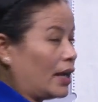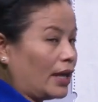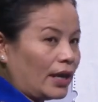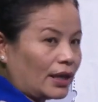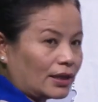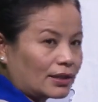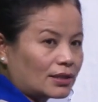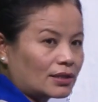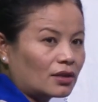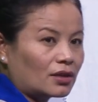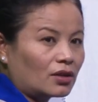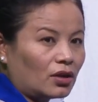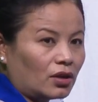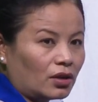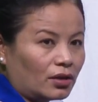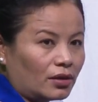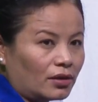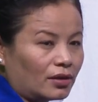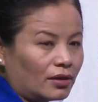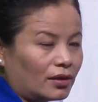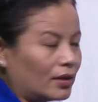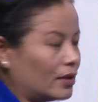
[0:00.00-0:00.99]

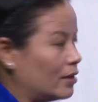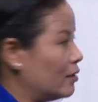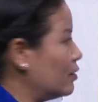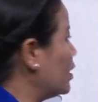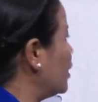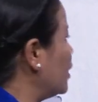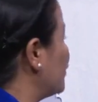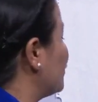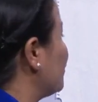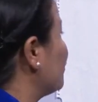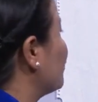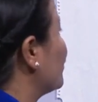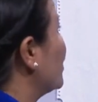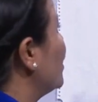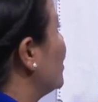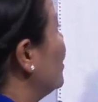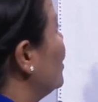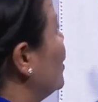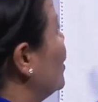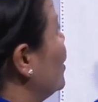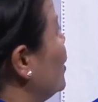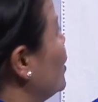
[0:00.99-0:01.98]
hexagon. Okay.
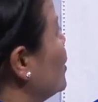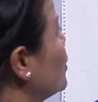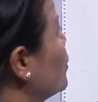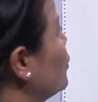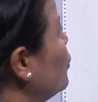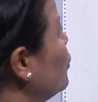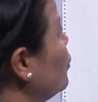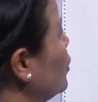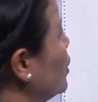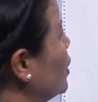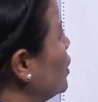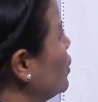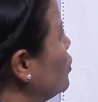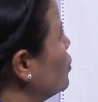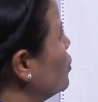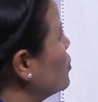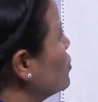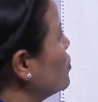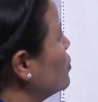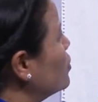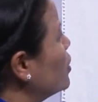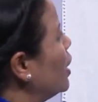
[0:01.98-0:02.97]
So it
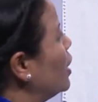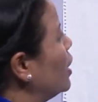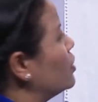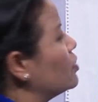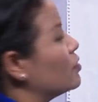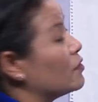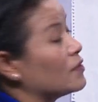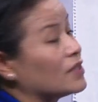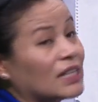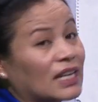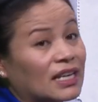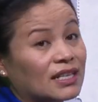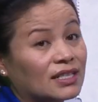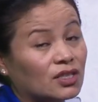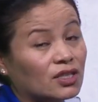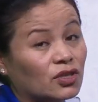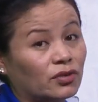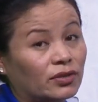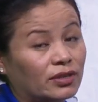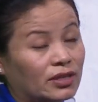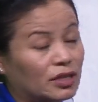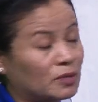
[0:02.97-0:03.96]
also kind of tests
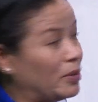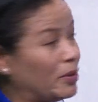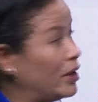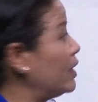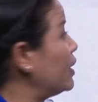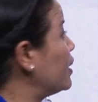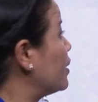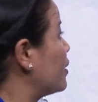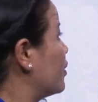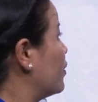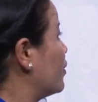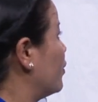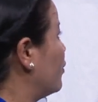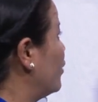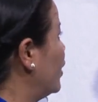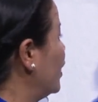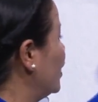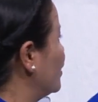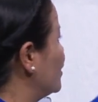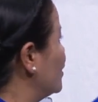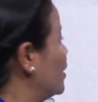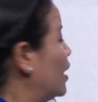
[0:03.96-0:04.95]
your spelling,
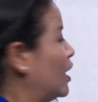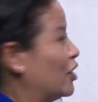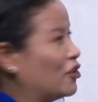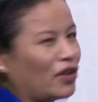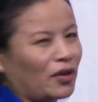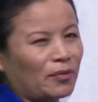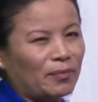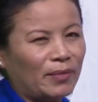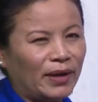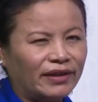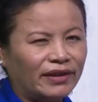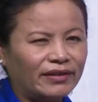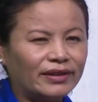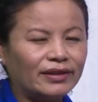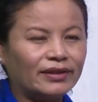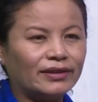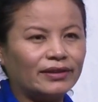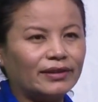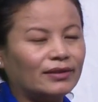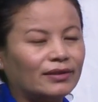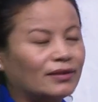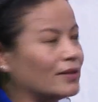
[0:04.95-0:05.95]
right? Like your
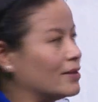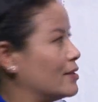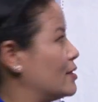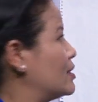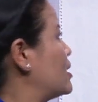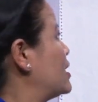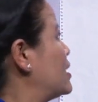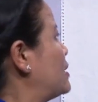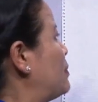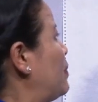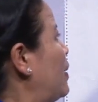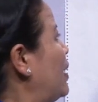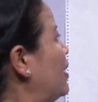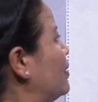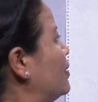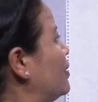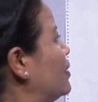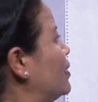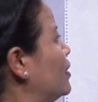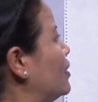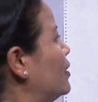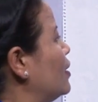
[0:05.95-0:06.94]
marathon, it's
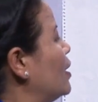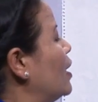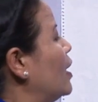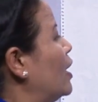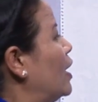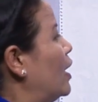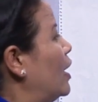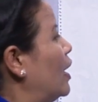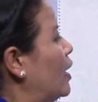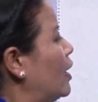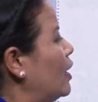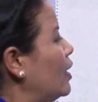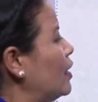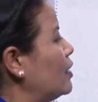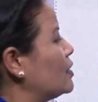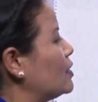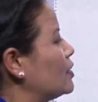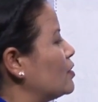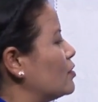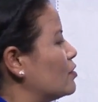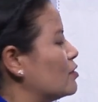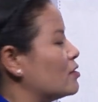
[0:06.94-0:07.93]
spellathon, and
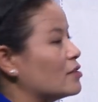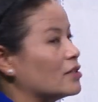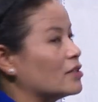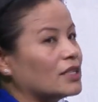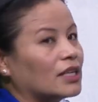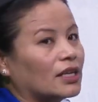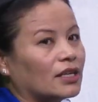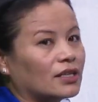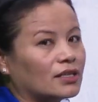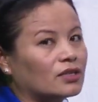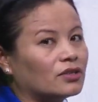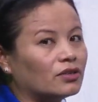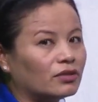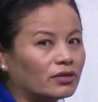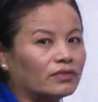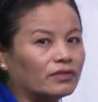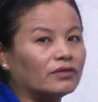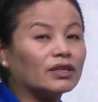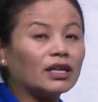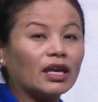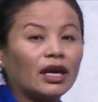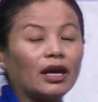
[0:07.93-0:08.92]
it also tests your
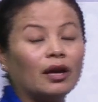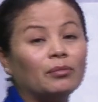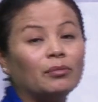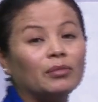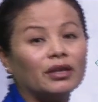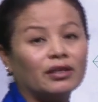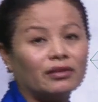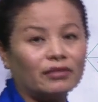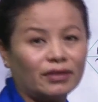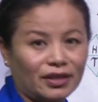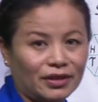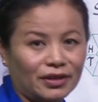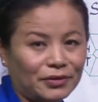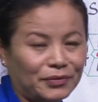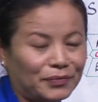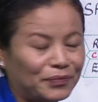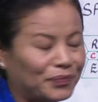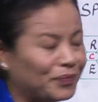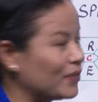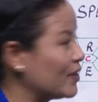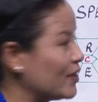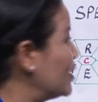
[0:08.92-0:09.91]
vocabulary.
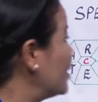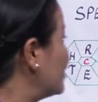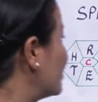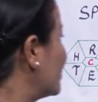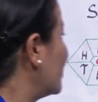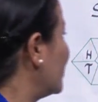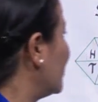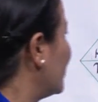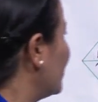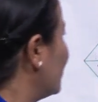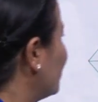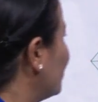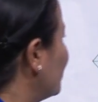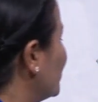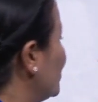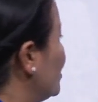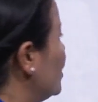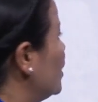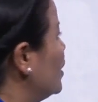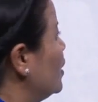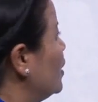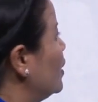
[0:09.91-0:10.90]
Okay.
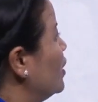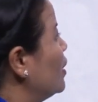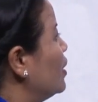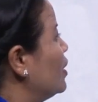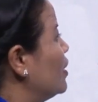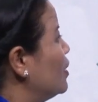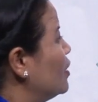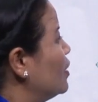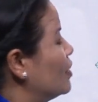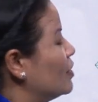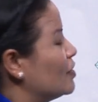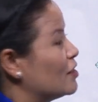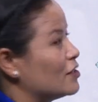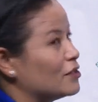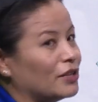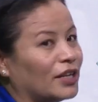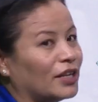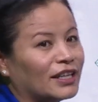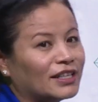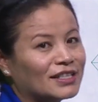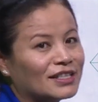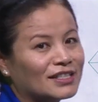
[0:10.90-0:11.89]
So
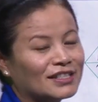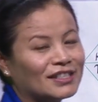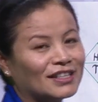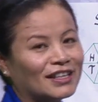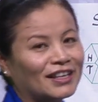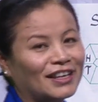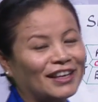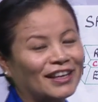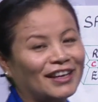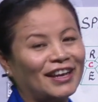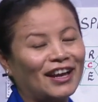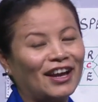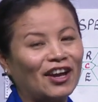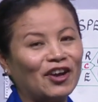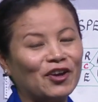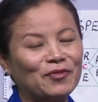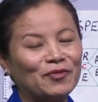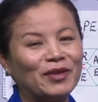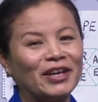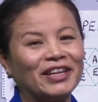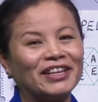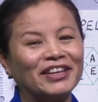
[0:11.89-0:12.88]
let's see how
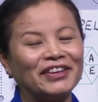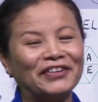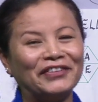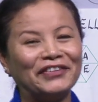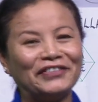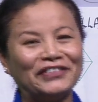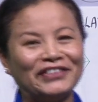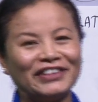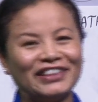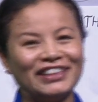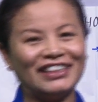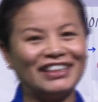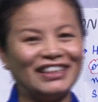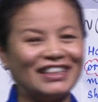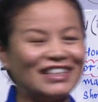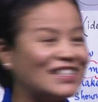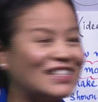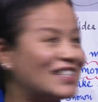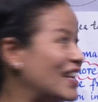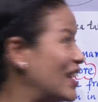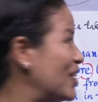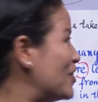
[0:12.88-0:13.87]
many
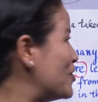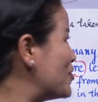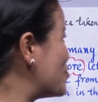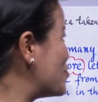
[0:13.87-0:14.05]
words can you